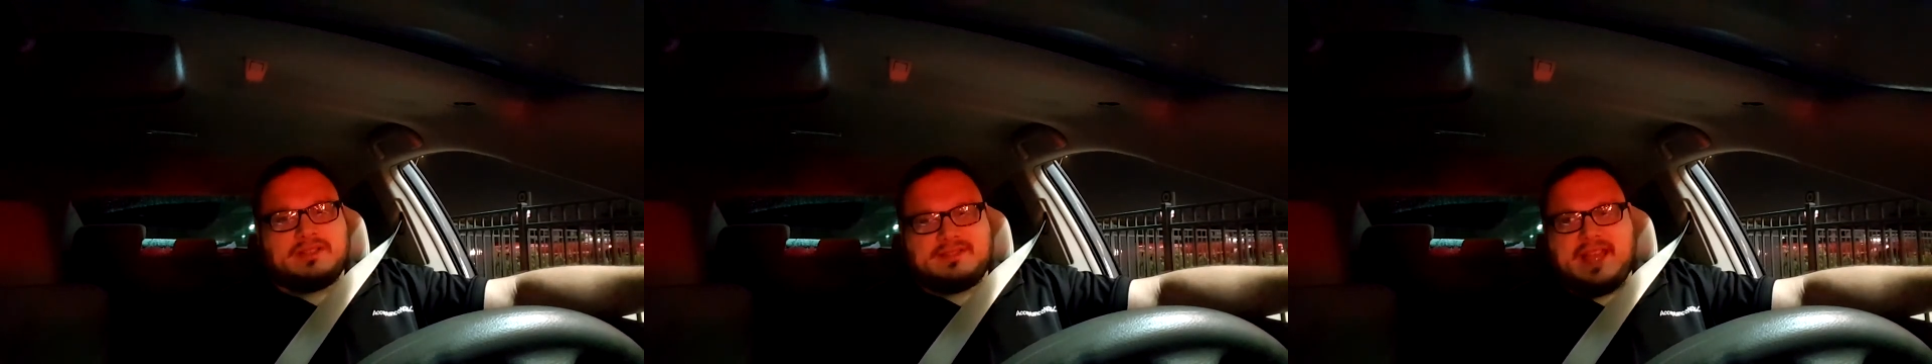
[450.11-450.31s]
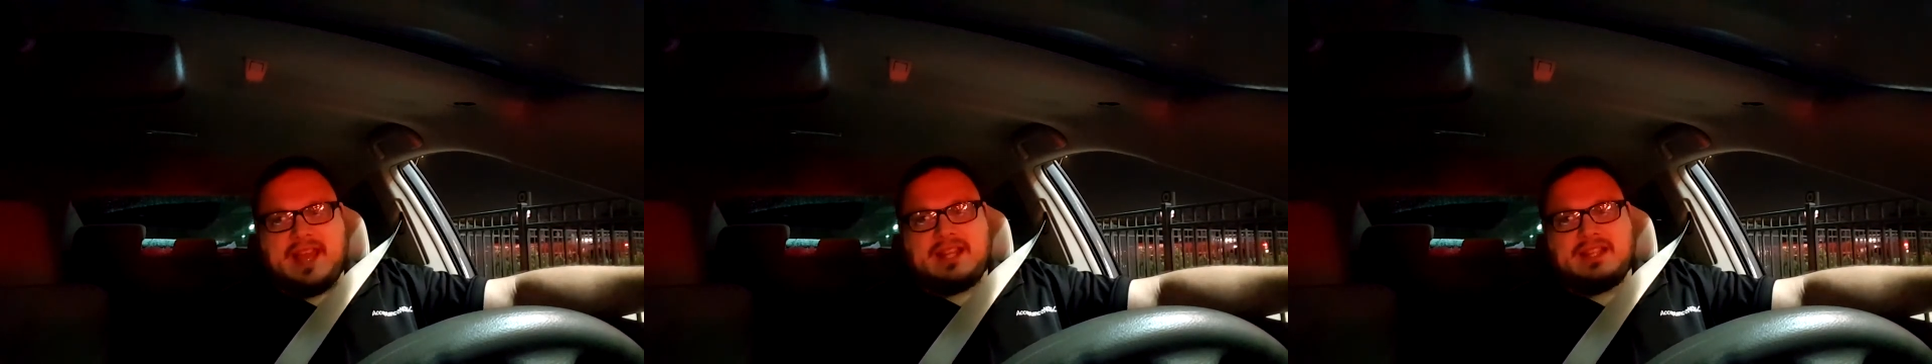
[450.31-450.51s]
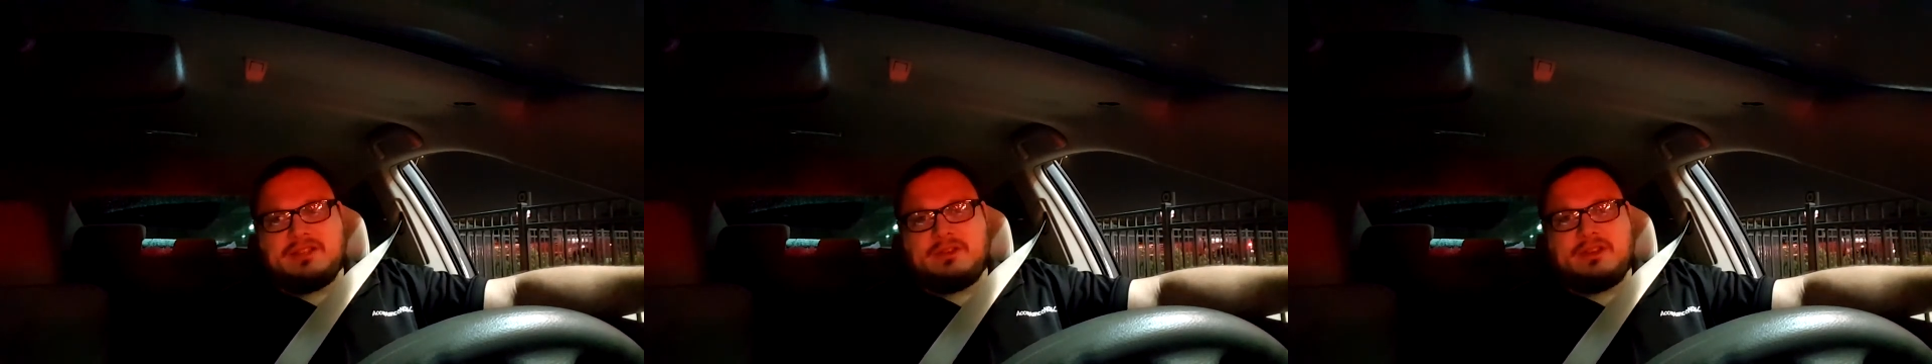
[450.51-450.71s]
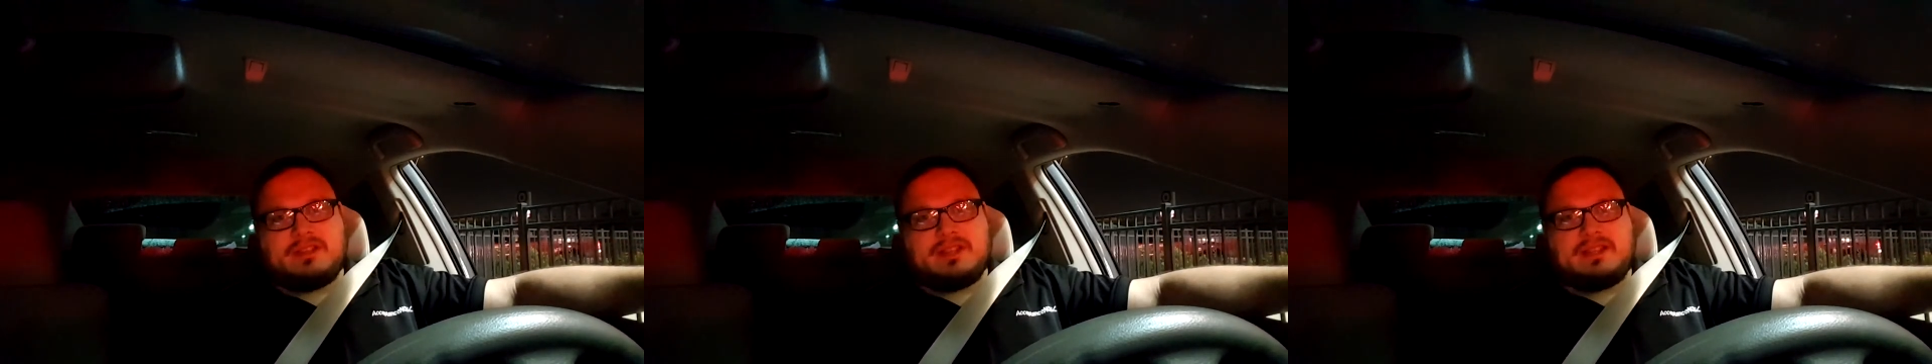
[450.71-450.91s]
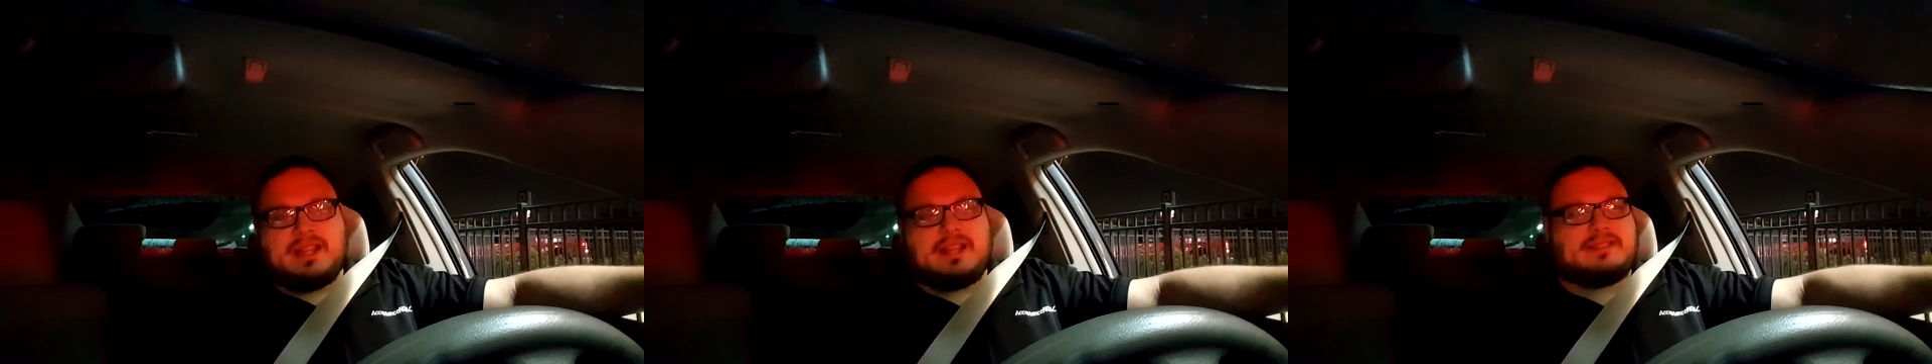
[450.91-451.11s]
salad or
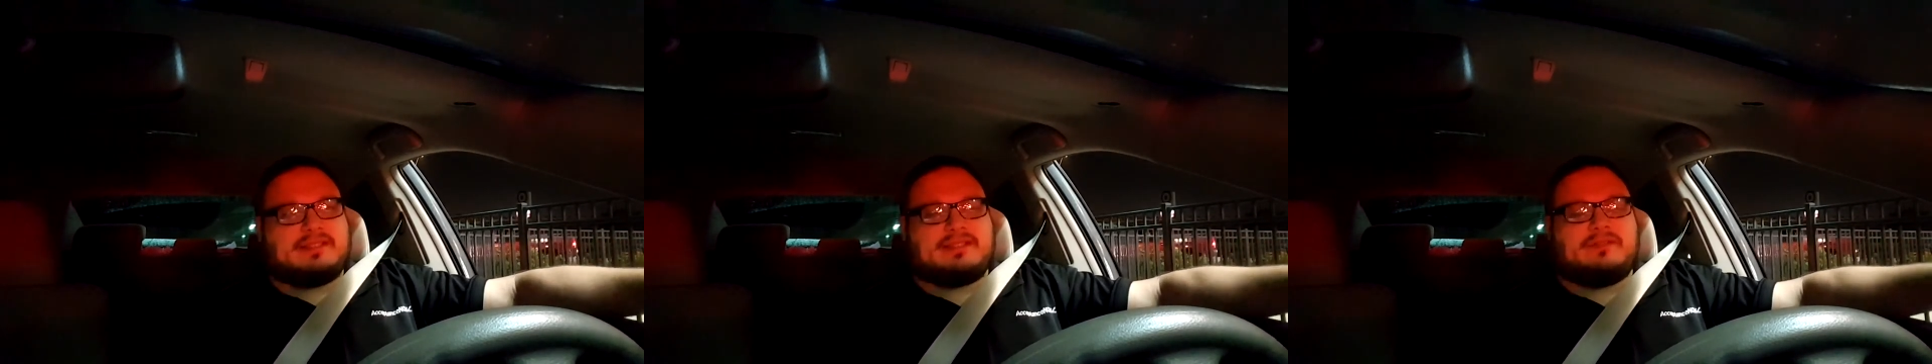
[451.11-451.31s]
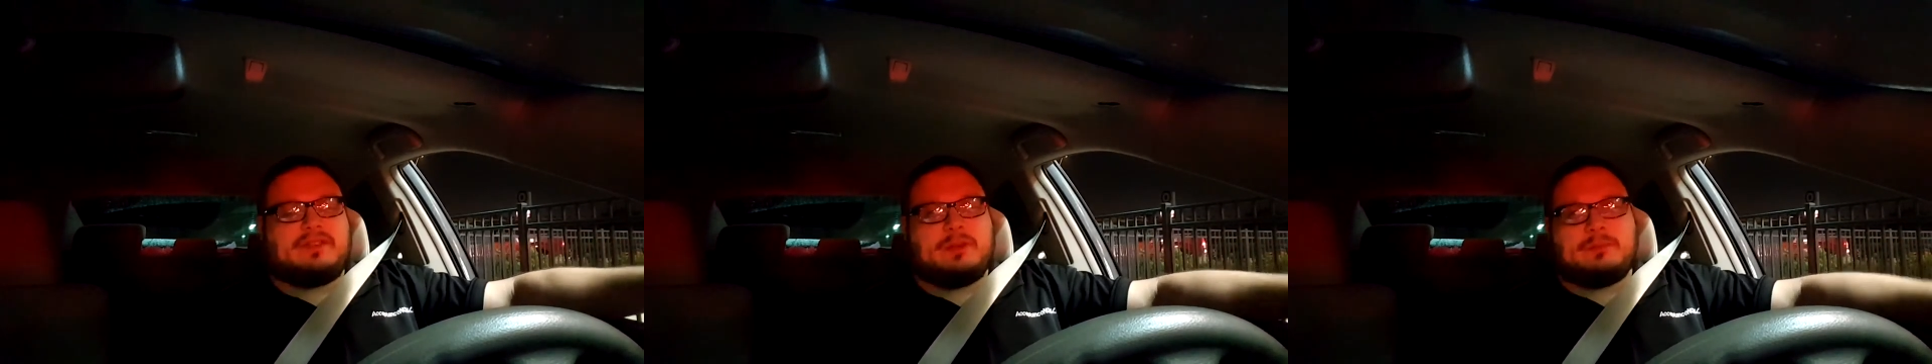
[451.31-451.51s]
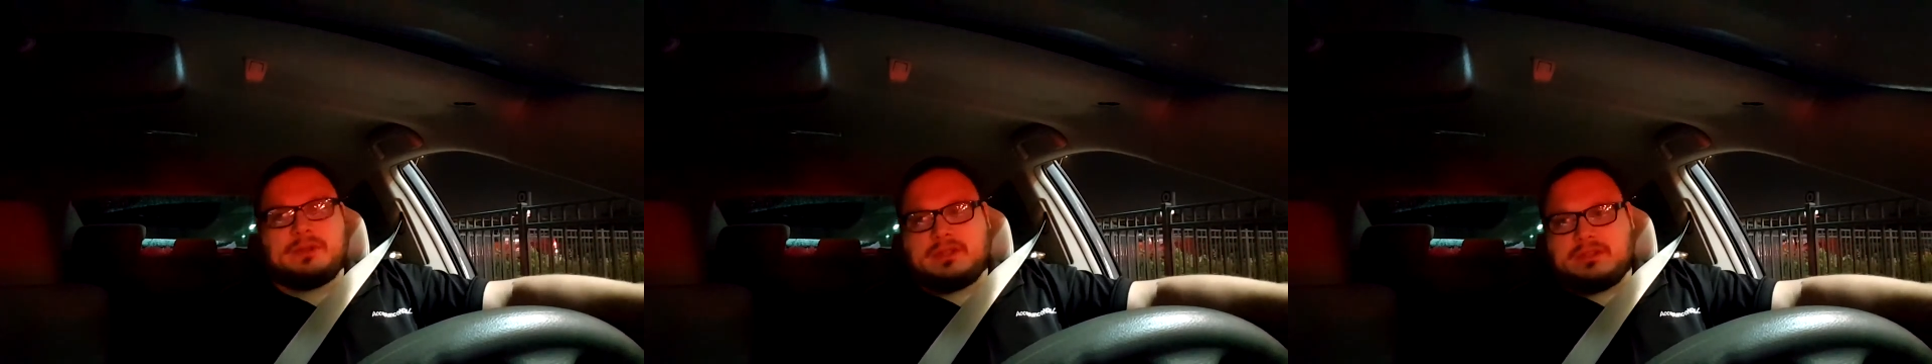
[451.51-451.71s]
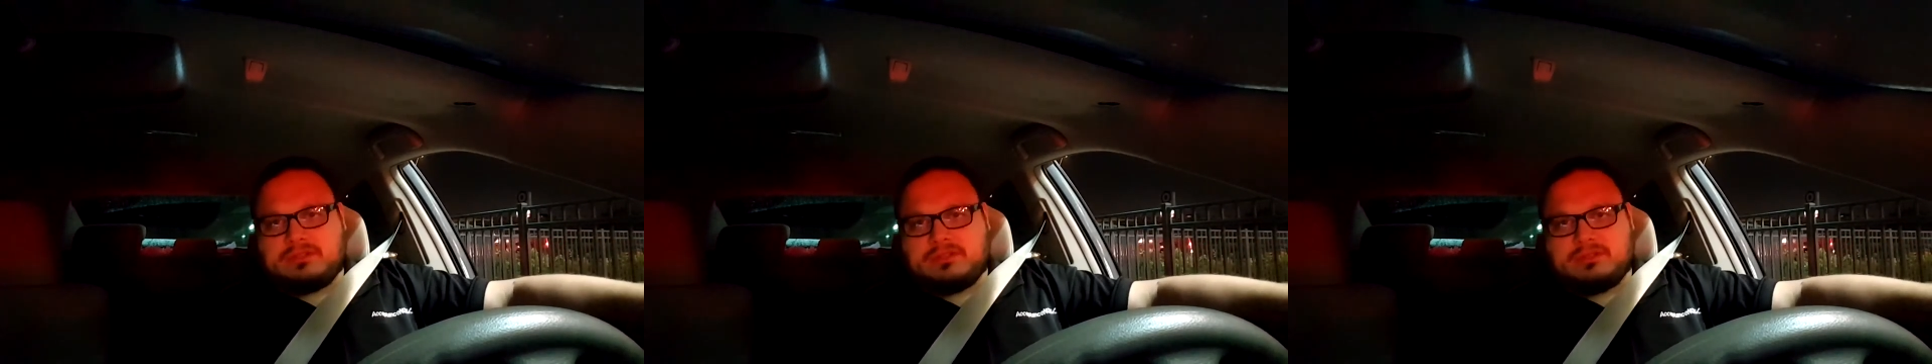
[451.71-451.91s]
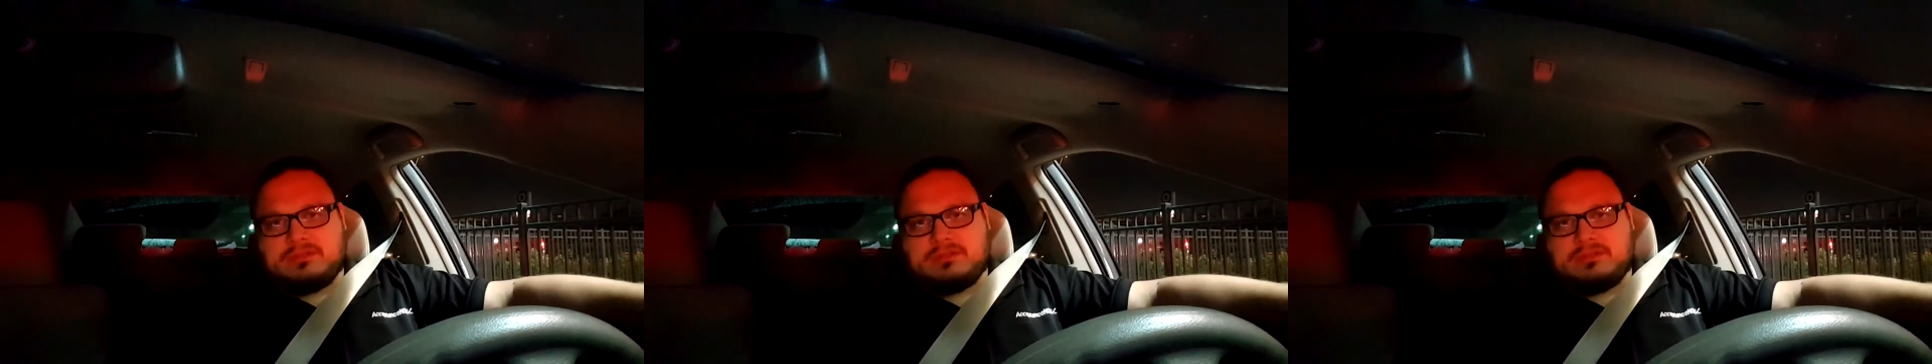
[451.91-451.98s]
anything like that, it's like $7-$8.